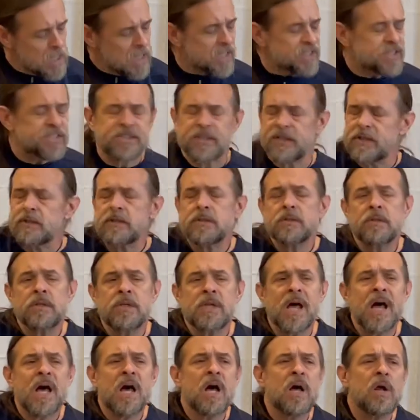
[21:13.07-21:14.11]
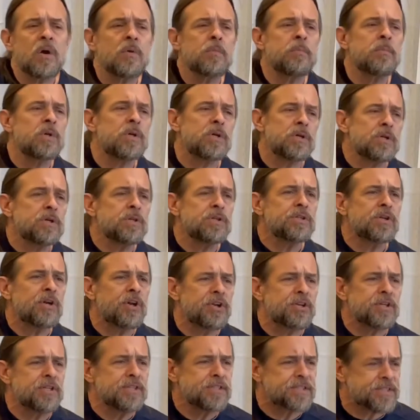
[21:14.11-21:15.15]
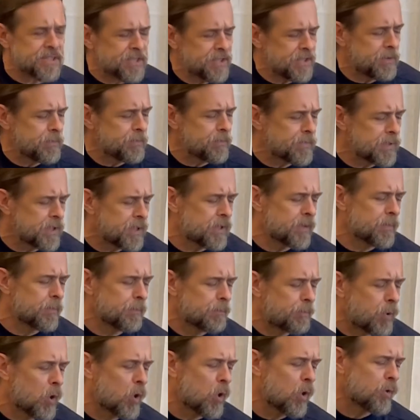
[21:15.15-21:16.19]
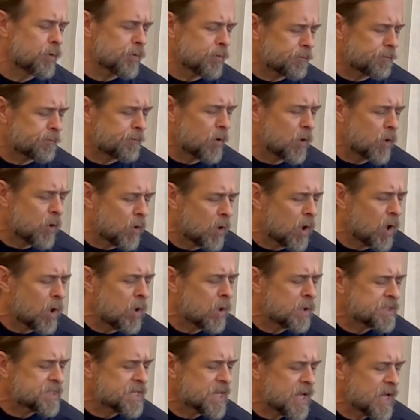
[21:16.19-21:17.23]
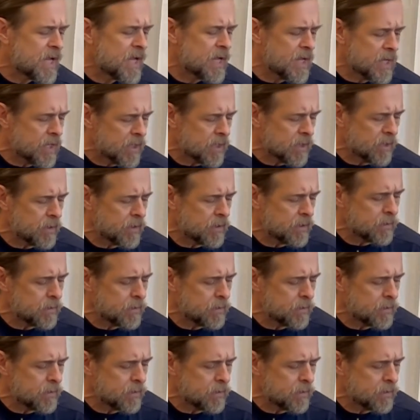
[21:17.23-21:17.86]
Still our immersion seemed important for all time.